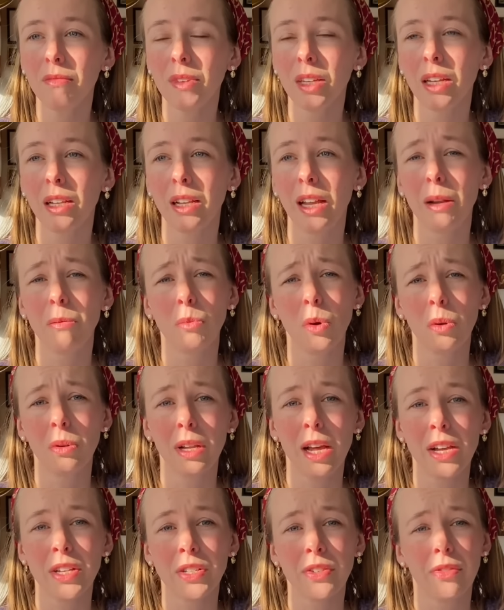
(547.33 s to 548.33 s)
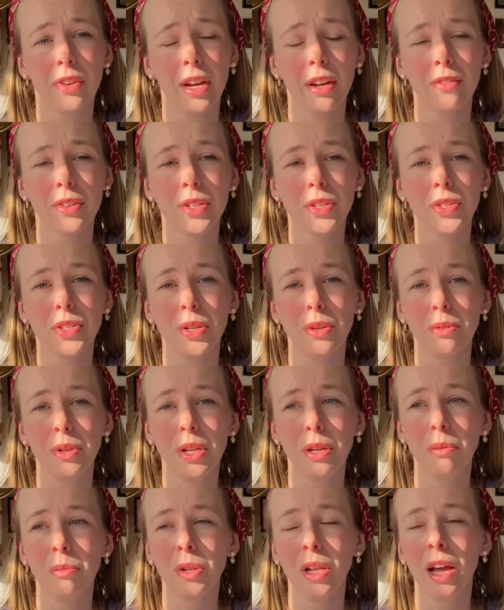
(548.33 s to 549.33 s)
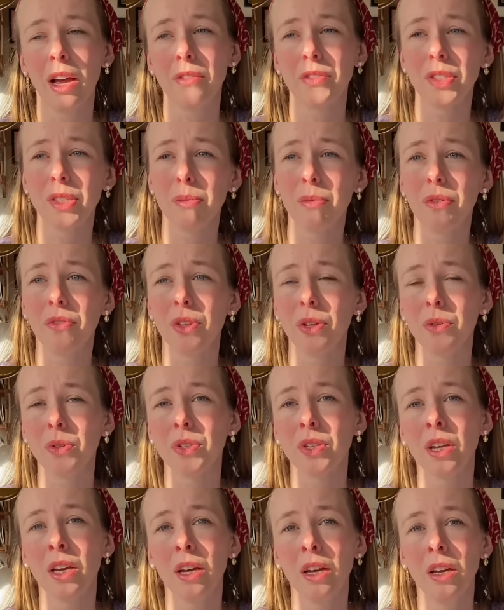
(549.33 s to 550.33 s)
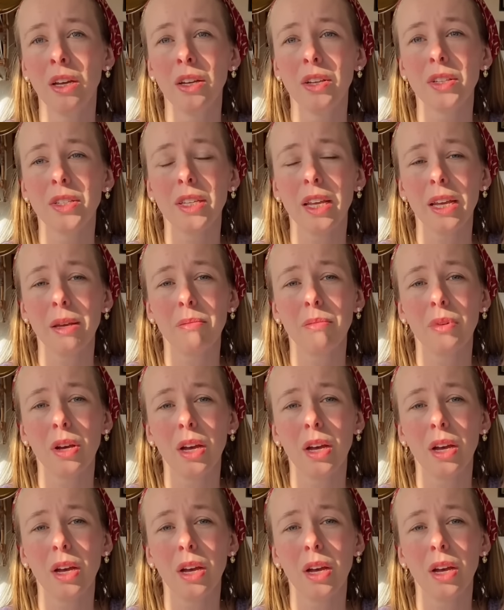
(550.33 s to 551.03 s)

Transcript: Lent won't last forever, so we'll have some of those same